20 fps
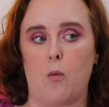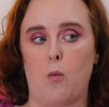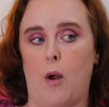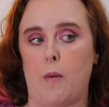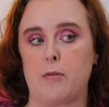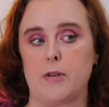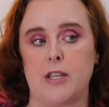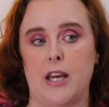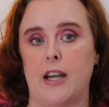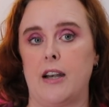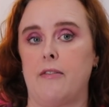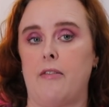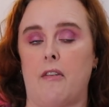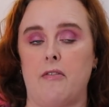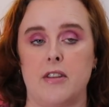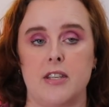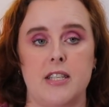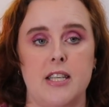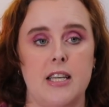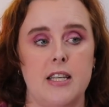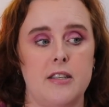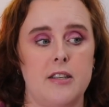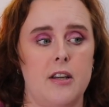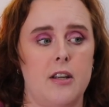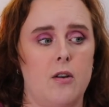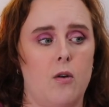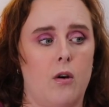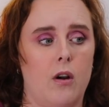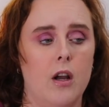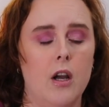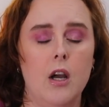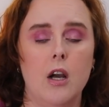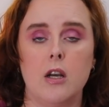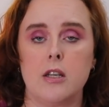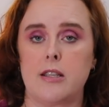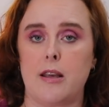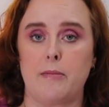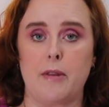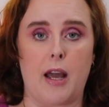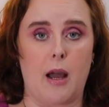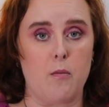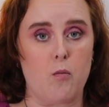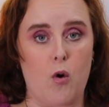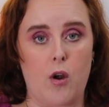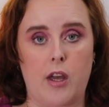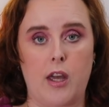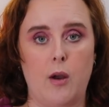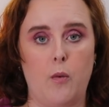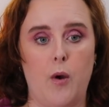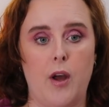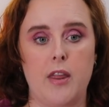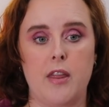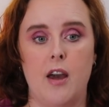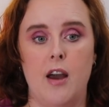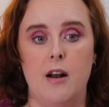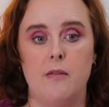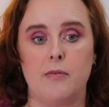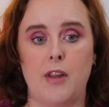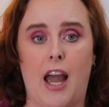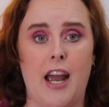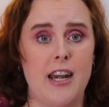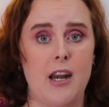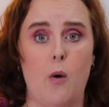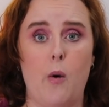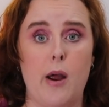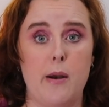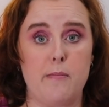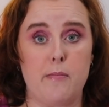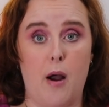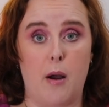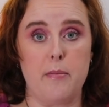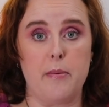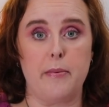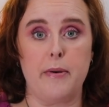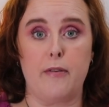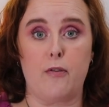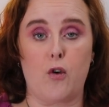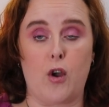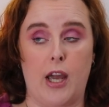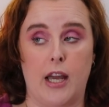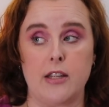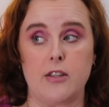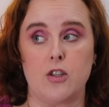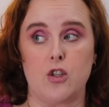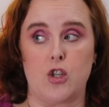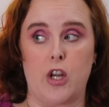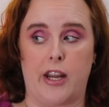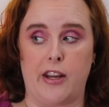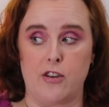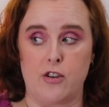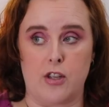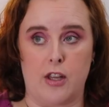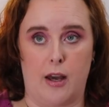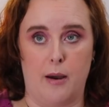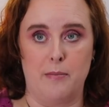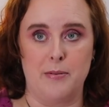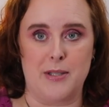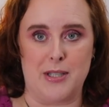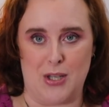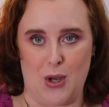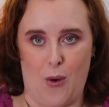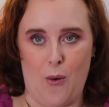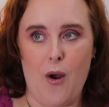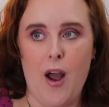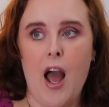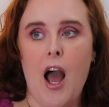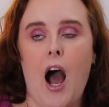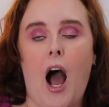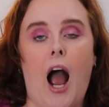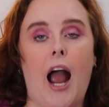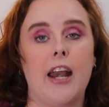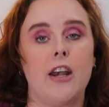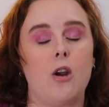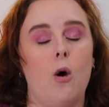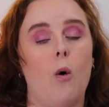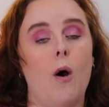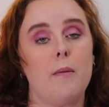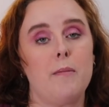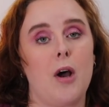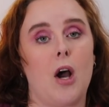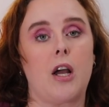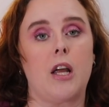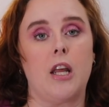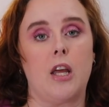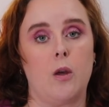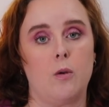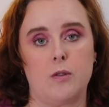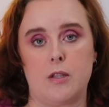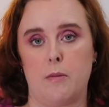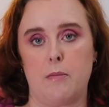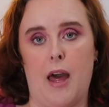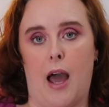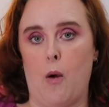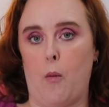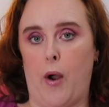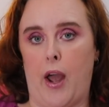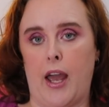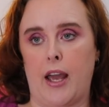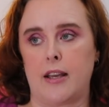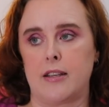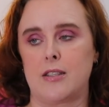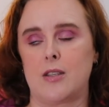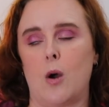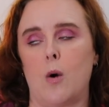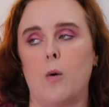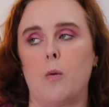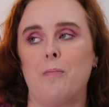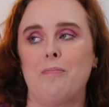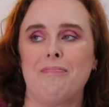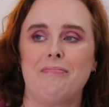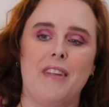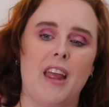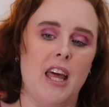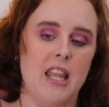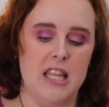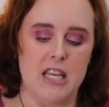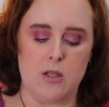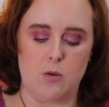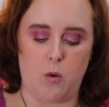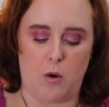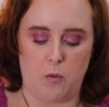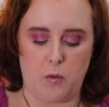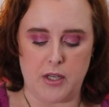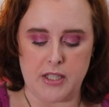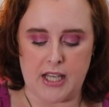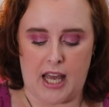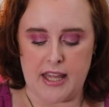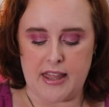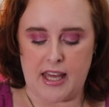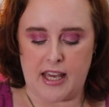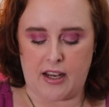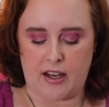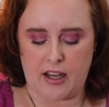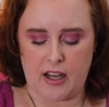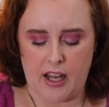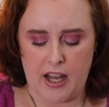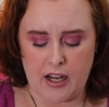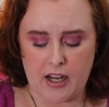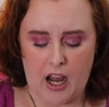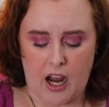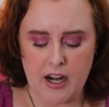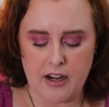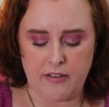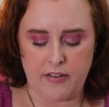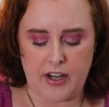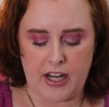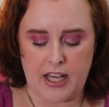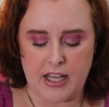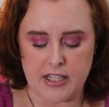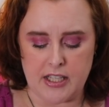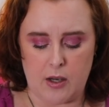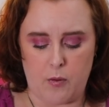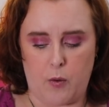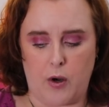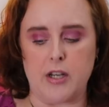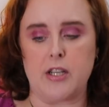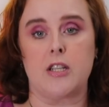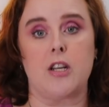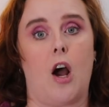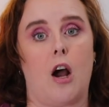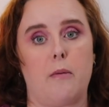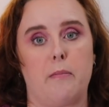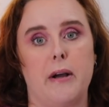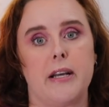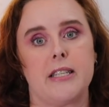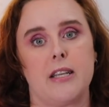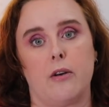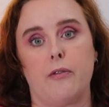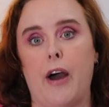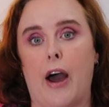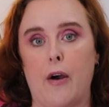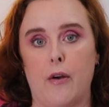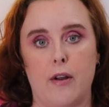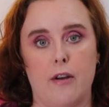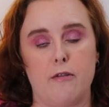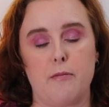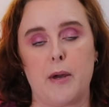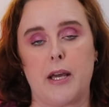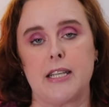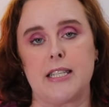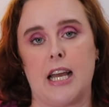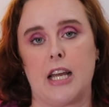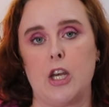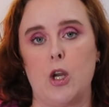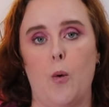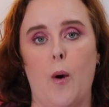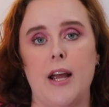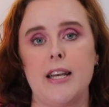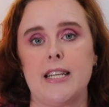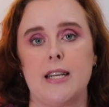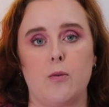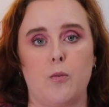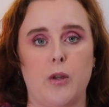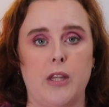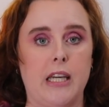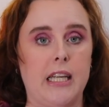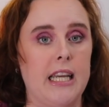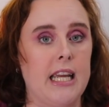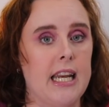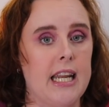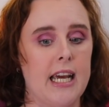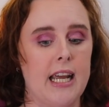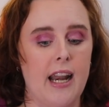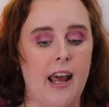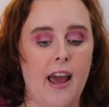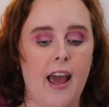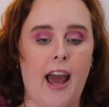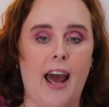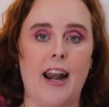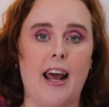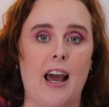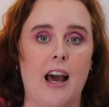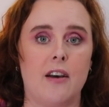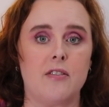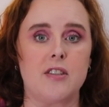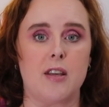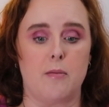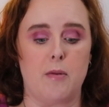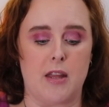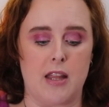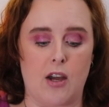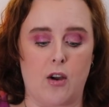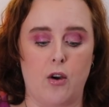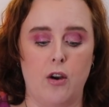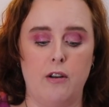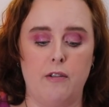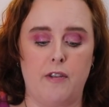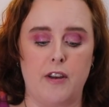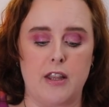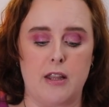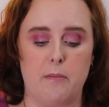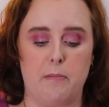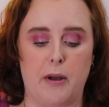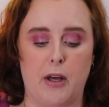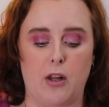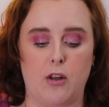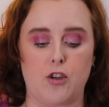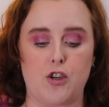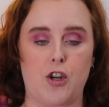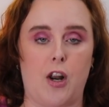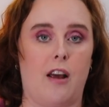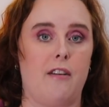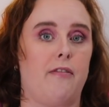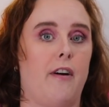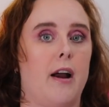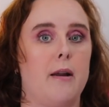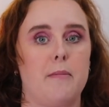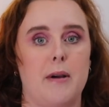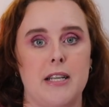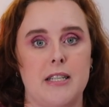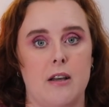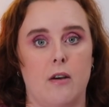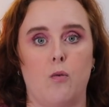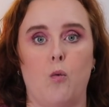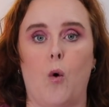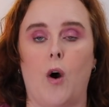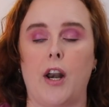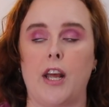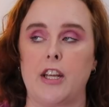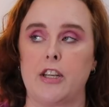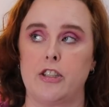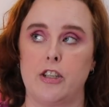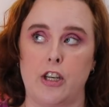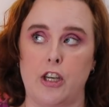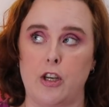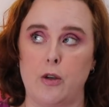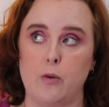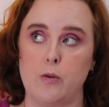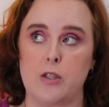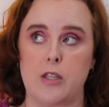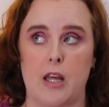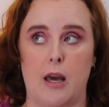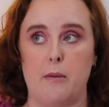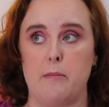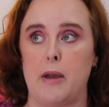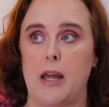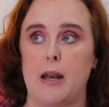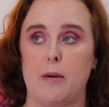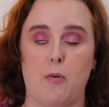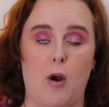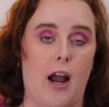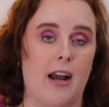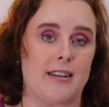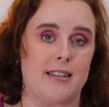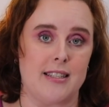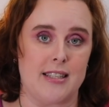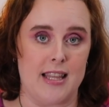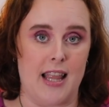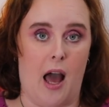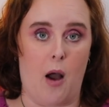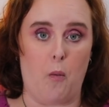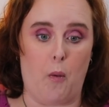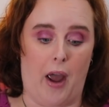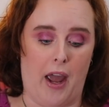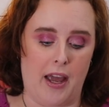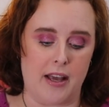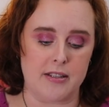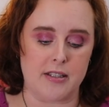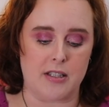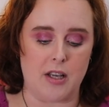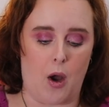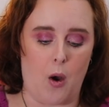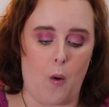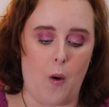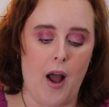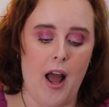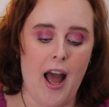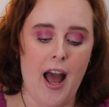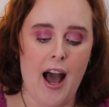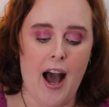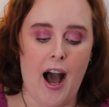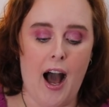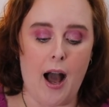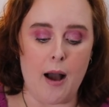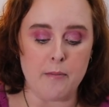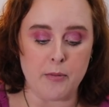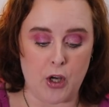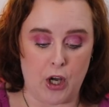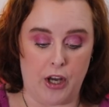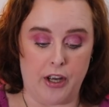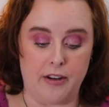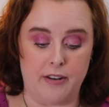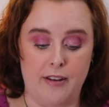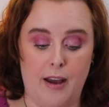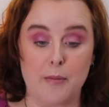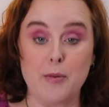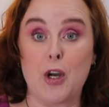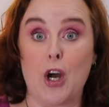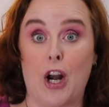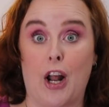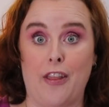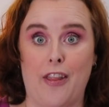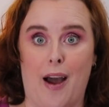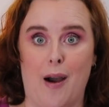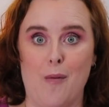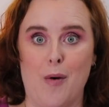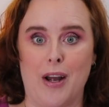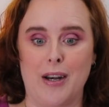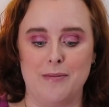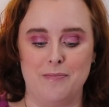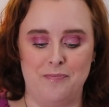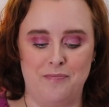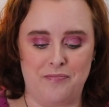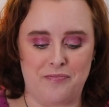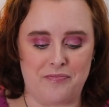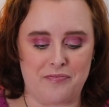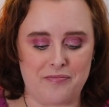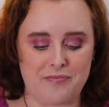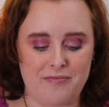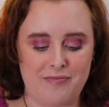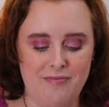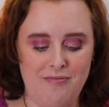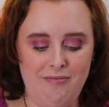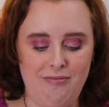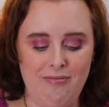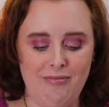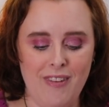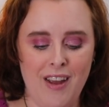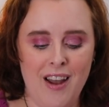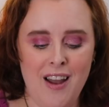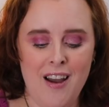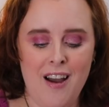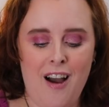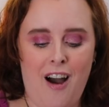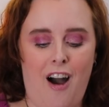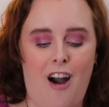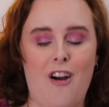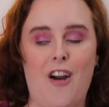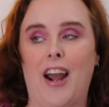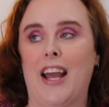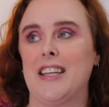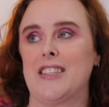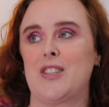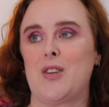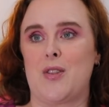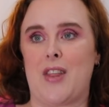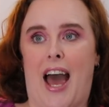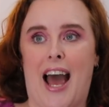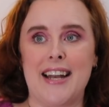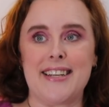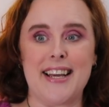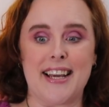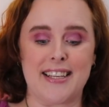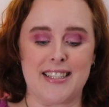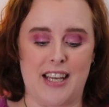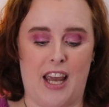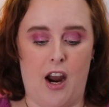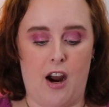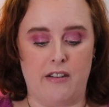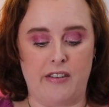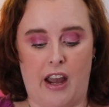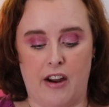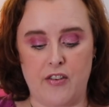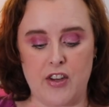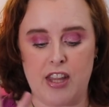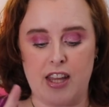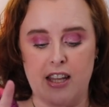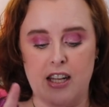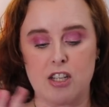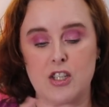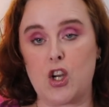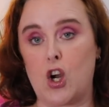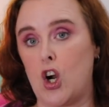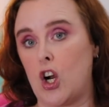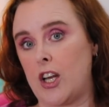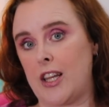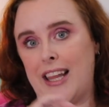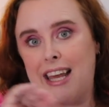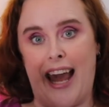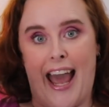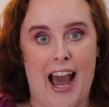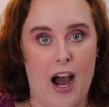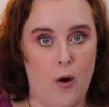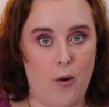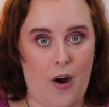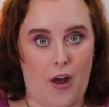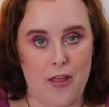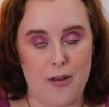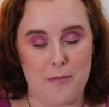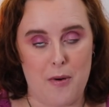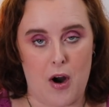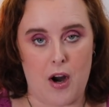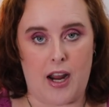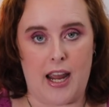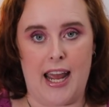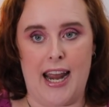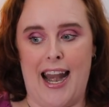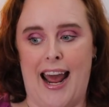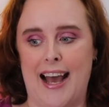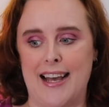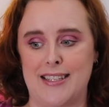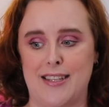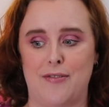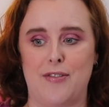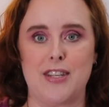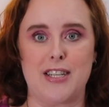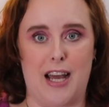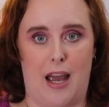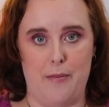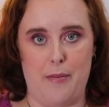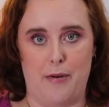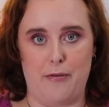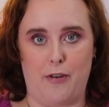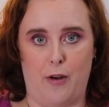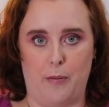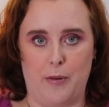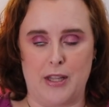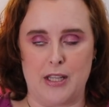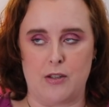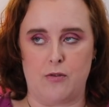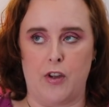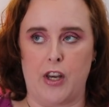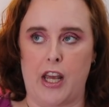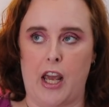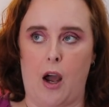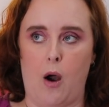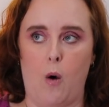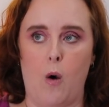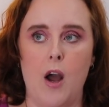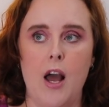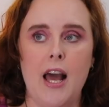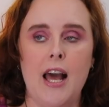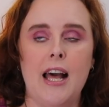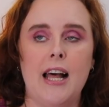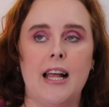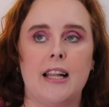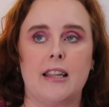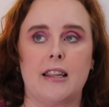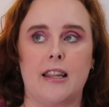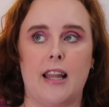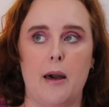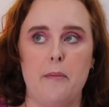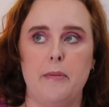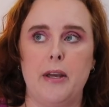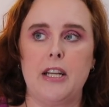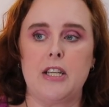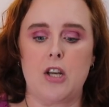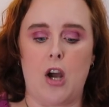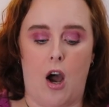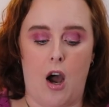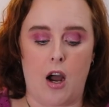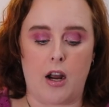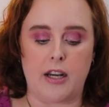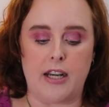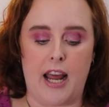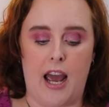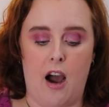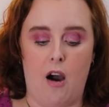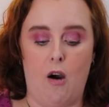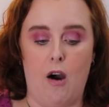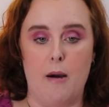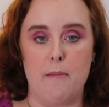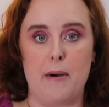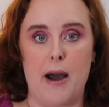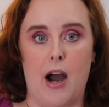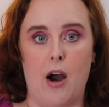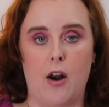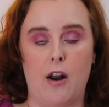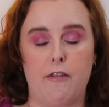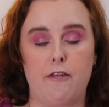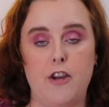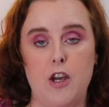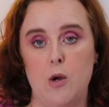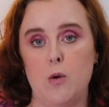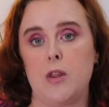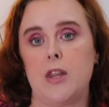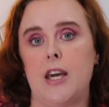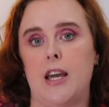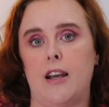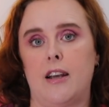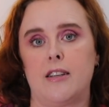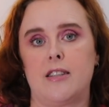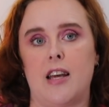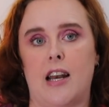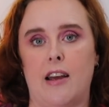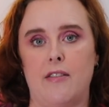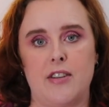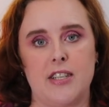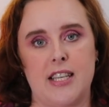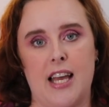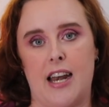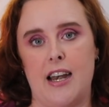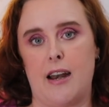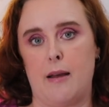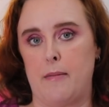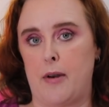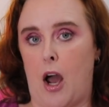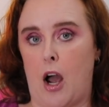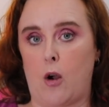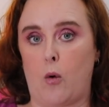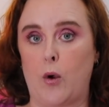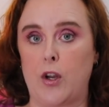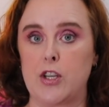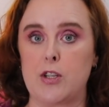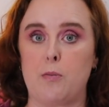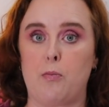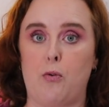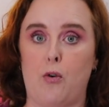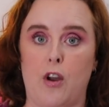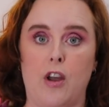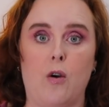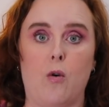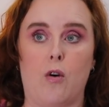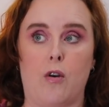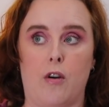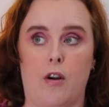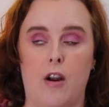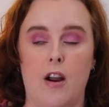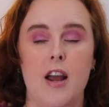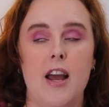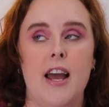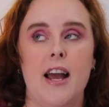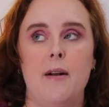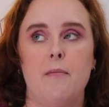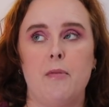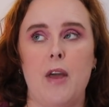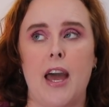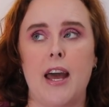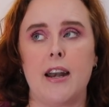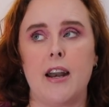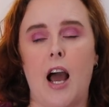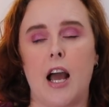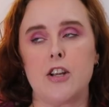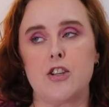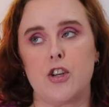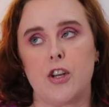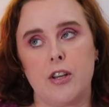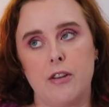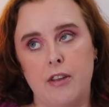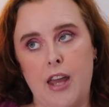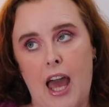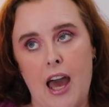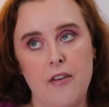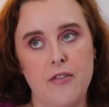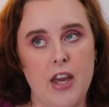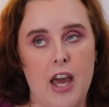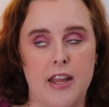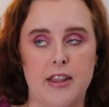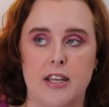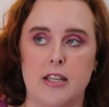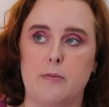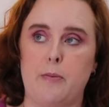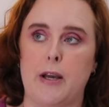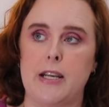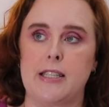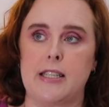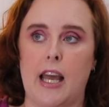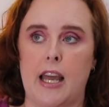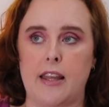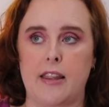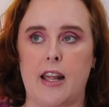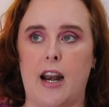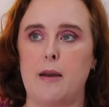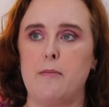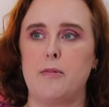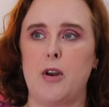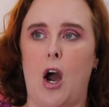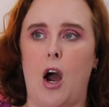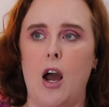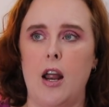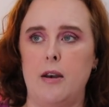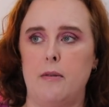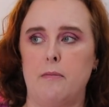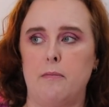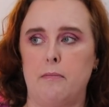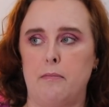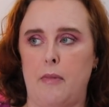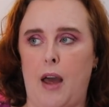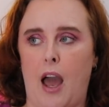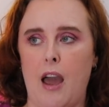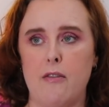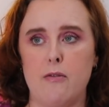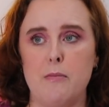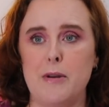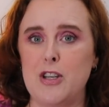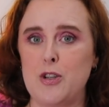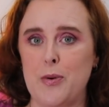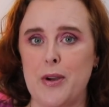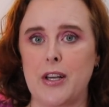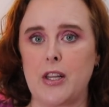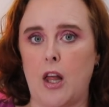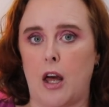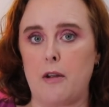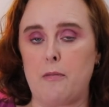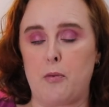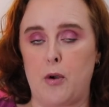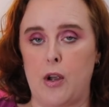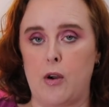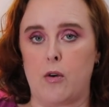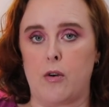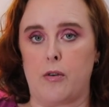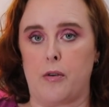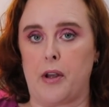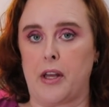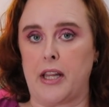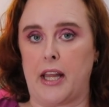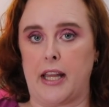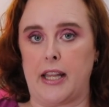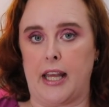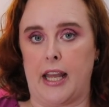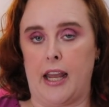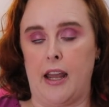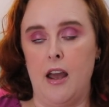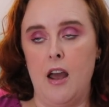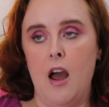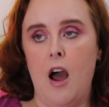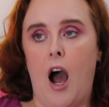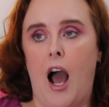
representative of the season or something I'm working with, I know I'd probably forget to change them. So I know I'm not going to use them that way. So this one was, I think, kind of an easy one to talk myself out of because I knew I didn't really need it. And I have something that could fit the bill should I find myself wanting to use them in a practice in that way. So I'm good. I'm good on that one. All right. So that takes care of everything that is currently out on the market as of the time I'm filming this video. Let me talk now about a few things that I've decided I'm not going to pre-order. And I should caveat this by saying that I'm not, I haven't been doing a lot of pre-ordering lately.